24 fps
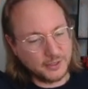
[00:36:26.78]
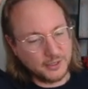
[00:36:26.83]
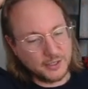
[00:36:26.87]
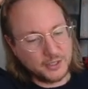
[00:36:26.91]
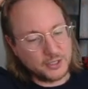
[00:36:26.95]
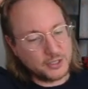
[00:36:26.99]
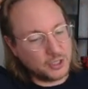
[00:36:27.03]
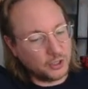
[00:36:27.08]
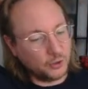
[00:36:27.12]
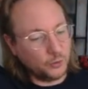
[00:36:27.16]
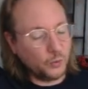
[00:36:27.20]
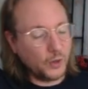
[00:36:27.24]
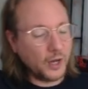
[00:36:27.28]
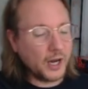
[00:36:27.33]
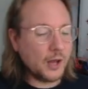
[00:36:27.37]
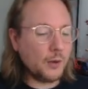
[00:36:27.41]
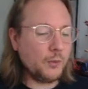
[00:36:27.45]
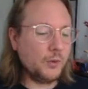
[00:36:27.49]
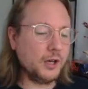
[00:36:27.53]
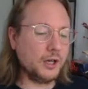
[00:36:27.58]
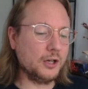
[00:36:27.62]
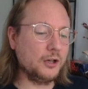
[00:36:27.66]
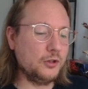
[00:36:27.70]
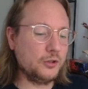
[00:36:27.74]
So what I
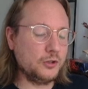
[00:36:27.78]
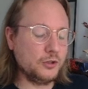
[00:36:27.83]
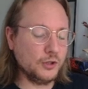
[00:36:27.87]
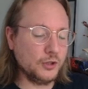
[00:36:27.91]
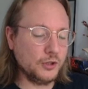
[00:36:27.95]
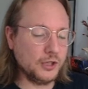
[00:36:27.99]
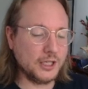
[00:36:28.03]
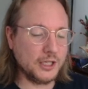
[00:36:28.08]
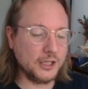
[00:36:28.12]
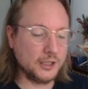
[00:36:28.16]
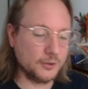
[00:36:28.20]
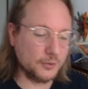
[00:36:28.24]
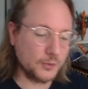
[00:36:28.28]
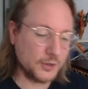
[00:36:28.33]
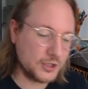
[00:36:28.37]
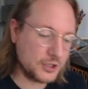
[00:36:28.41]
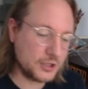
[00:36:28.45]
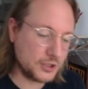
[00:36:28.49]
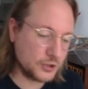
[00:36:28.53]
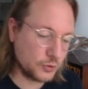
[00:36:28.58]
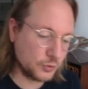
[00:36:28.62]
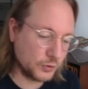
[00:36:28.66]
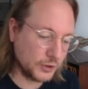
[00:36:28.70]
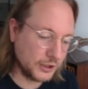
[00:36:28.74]
want to do here, which
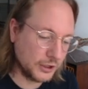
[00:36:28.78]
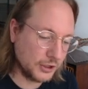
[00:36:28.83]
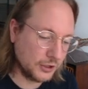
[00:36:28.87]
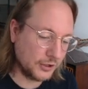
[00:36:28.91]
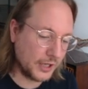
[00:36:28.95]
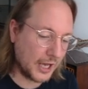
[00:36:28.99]
is really good,